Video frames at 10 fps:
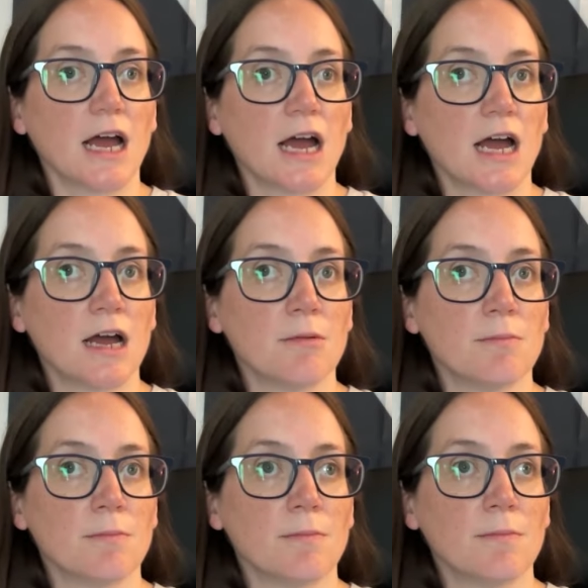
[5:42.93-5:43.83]

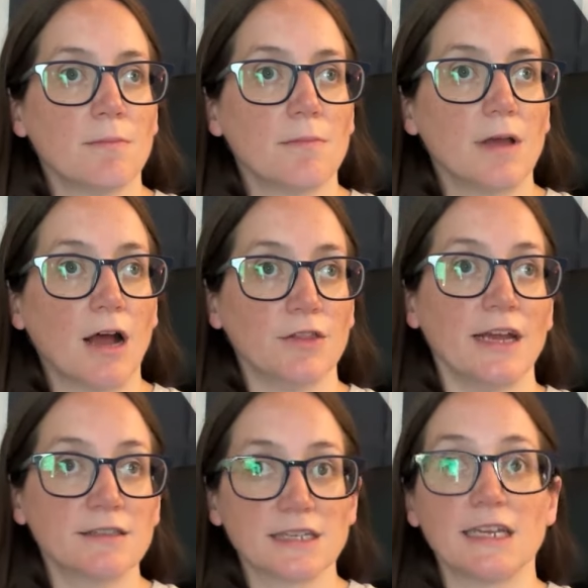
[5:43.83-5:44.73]
Um, on the
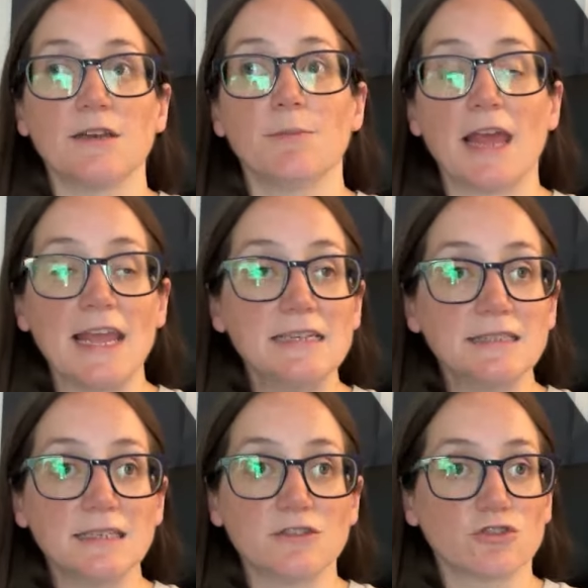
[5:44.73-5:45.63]
outside, and the A
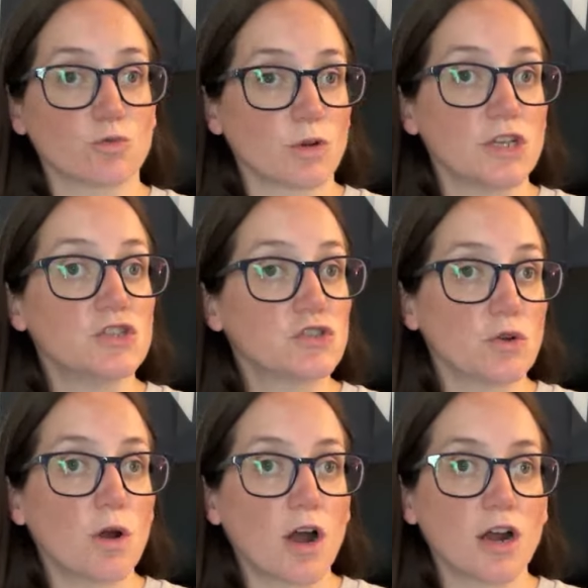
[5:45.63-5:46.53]
C is just working
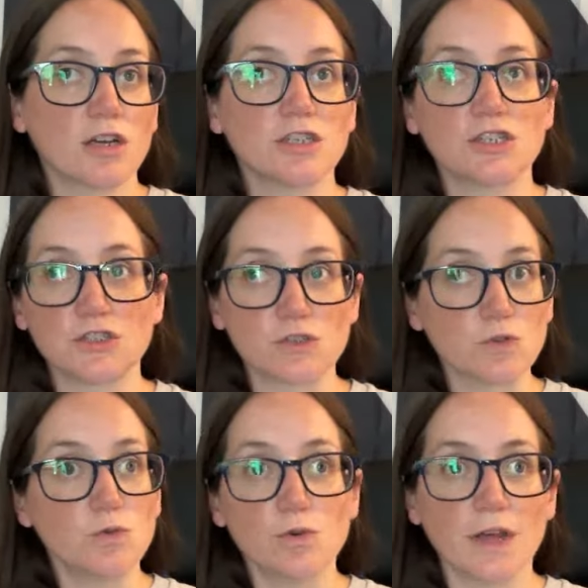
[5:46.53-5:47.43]
so hard to just to
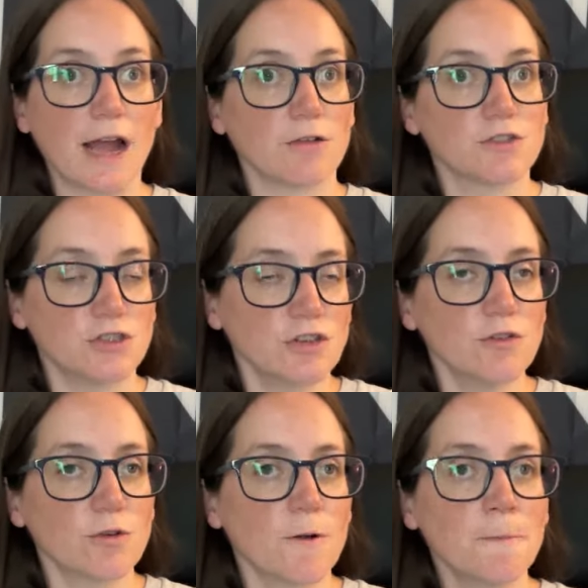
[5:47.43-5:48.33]
cool the house in
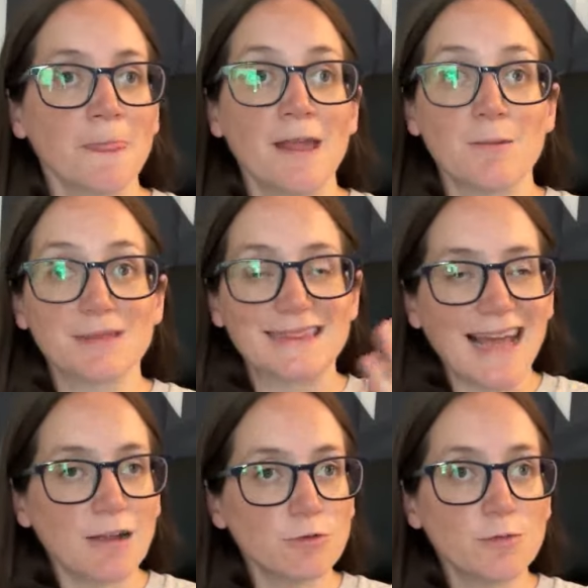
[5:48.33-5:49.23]
general, but
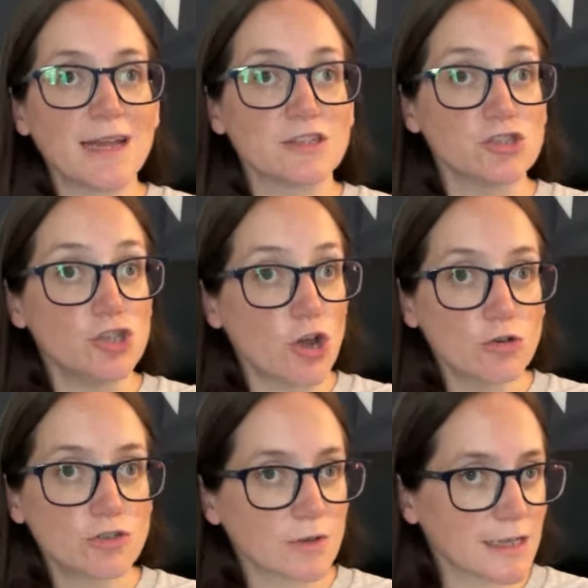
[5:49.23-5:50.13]
that room has
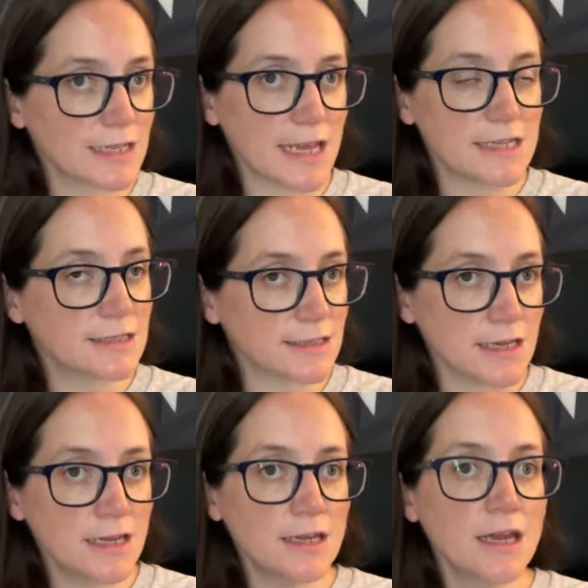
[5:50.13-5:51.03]
no direct A
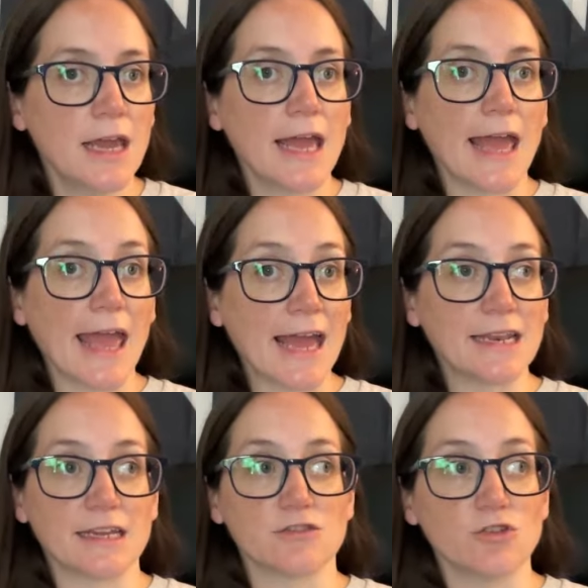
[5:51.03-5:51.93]
C and
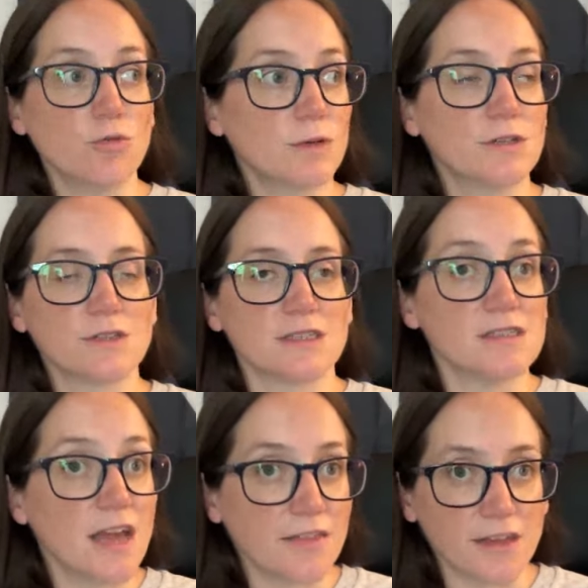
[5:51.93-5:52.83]
it has no windows, it has
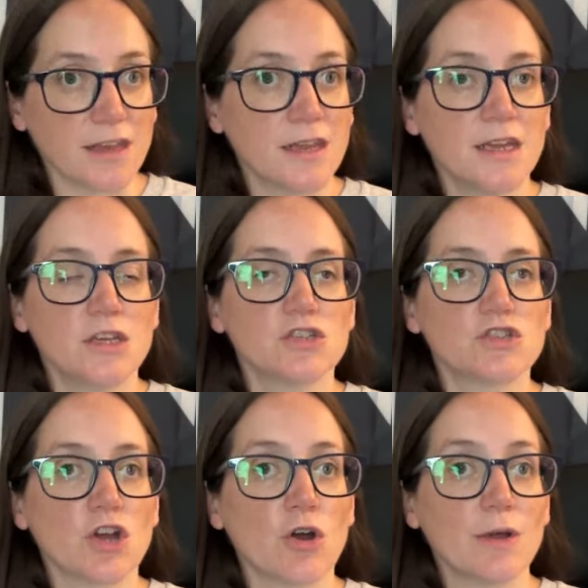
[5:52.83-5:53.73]
nothing.
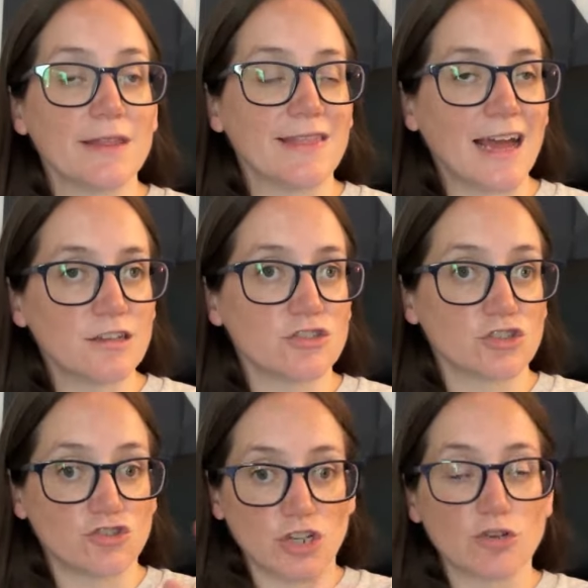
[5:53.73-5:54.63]
So that
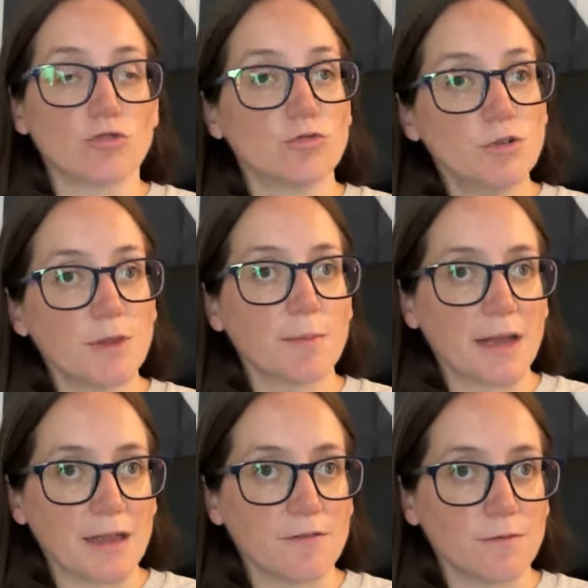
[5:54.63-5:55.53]
just general room that
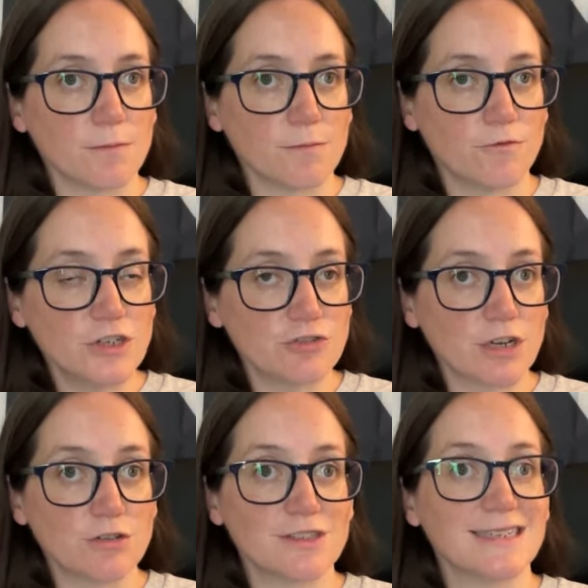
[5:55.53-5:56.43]
my freeze
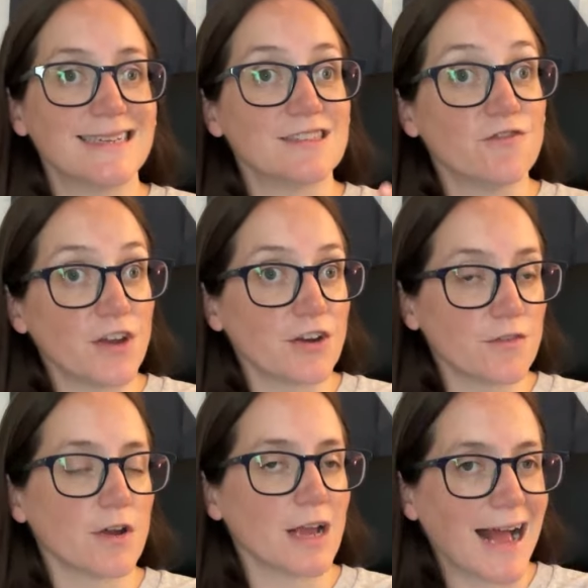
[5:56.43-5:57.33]
dryer is in gets very,
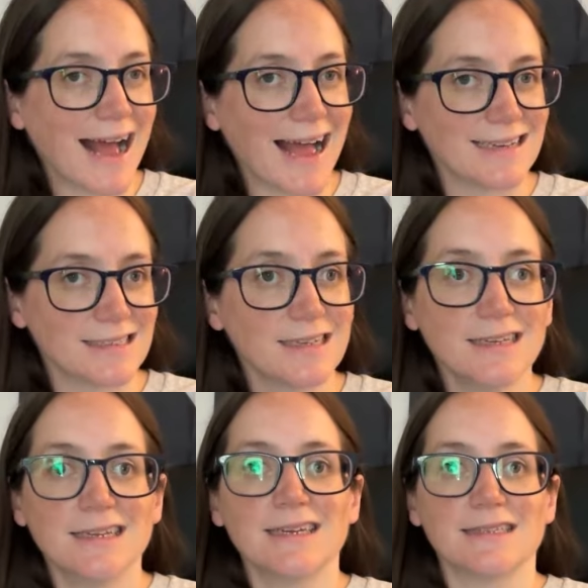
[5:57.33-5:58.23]
very hot.
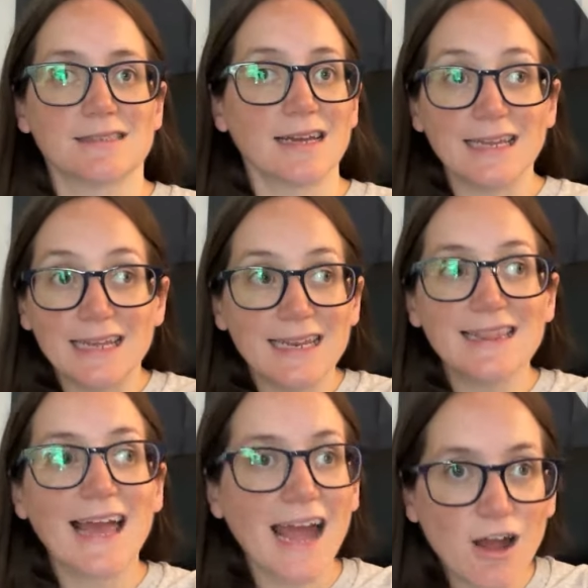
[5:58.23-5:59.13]
It's not
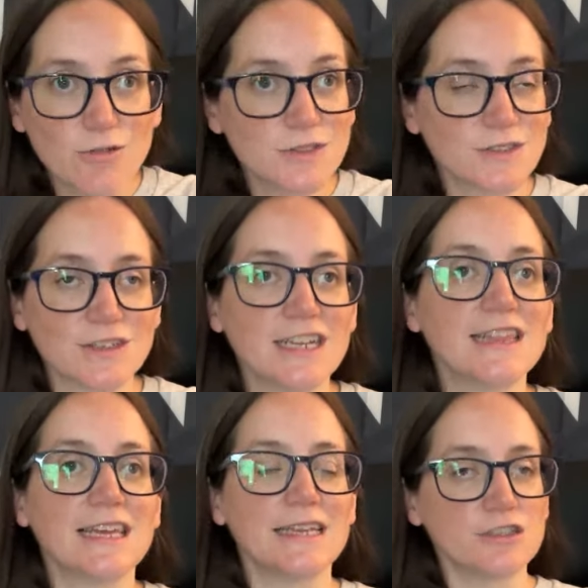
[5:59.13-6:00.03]
heating the house or
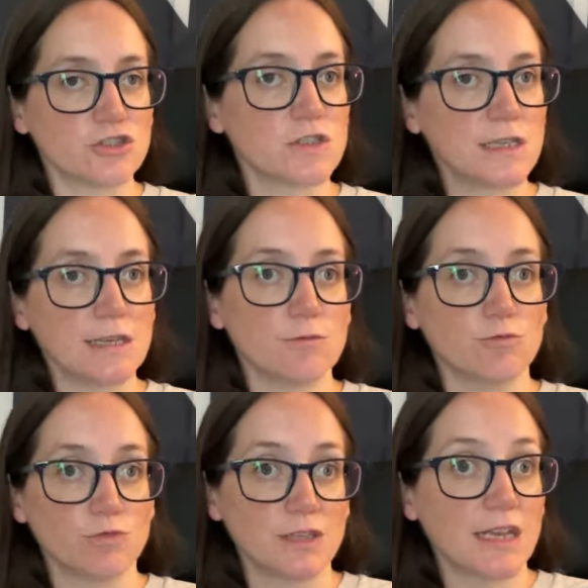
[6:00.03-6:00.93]
anything, it's just
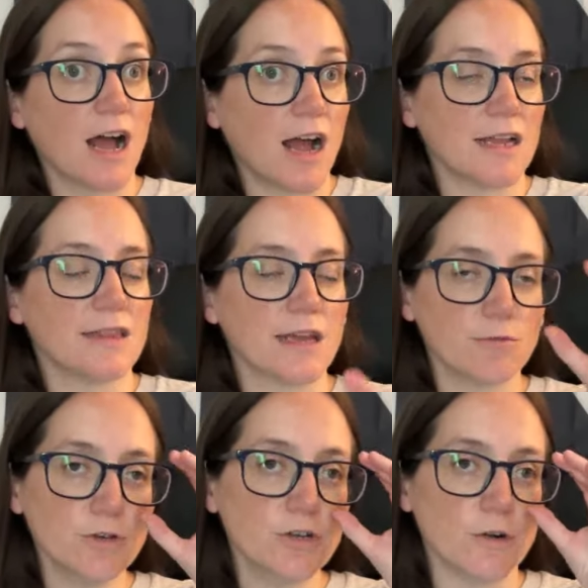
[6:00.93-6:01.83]
really hot in
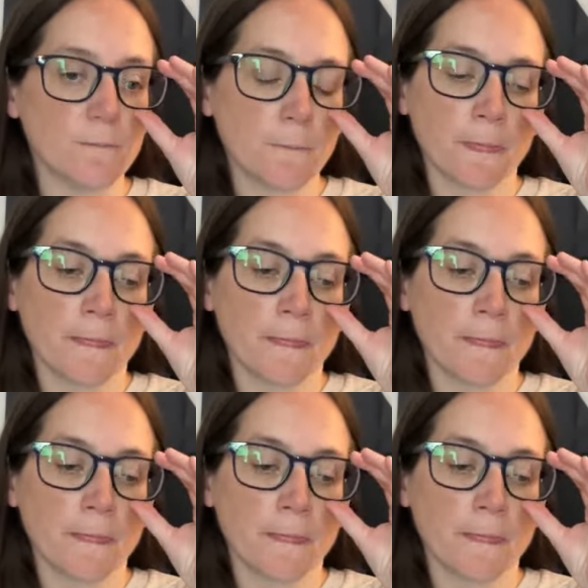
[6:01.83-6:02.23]
that room.